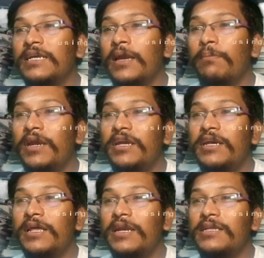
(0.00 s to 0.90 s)

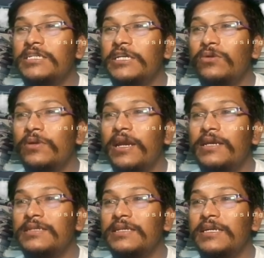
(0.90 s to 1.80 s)
Mediterranean Sea to Red
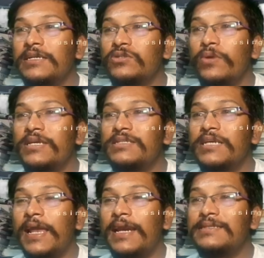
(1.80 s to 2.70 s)
Sea. Suez
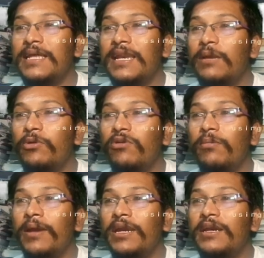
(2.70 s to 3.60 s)
Canal is the link between
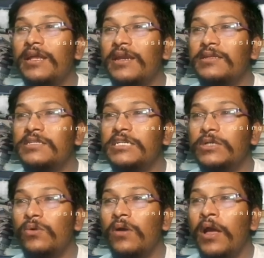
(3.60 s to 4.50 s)
Mediterranean Sea
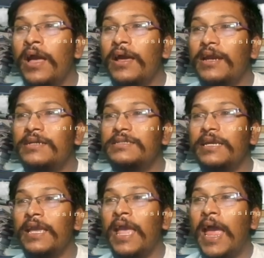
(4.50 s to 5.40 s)
to Red
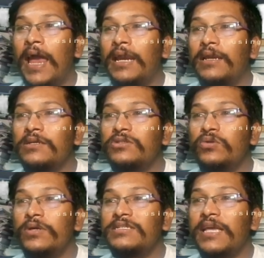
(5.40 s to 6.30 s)
Sea, and
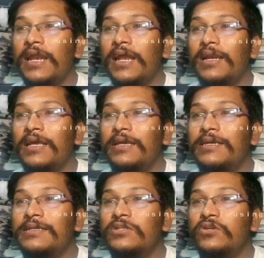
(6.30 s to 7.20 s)
Suez Canal
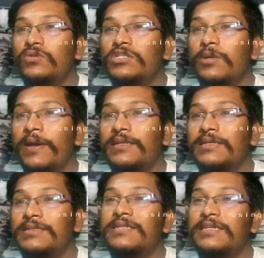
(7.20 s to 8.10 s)
is used by
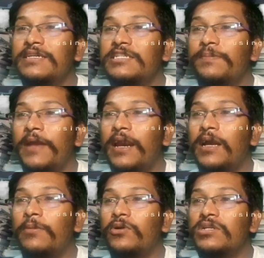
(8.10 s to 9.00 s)
this Egypt. And
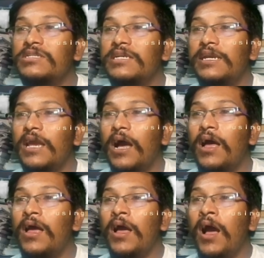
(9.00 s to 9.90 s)
coming to the Syria,
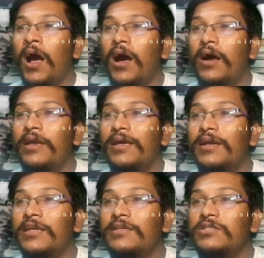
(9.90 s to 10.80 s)
here
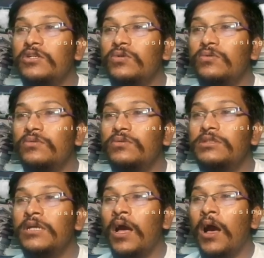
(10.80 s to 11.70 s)
it is
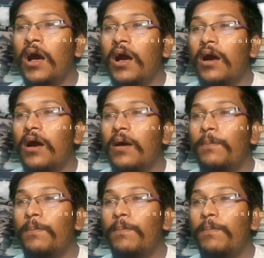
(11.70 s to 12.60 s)
used uh,
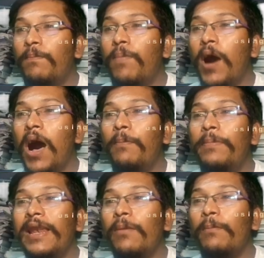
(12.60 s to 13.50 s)

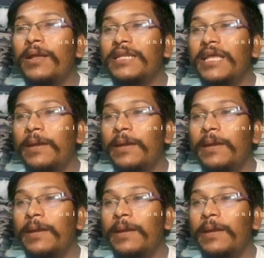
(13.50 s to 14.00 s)
Babel Mandeb.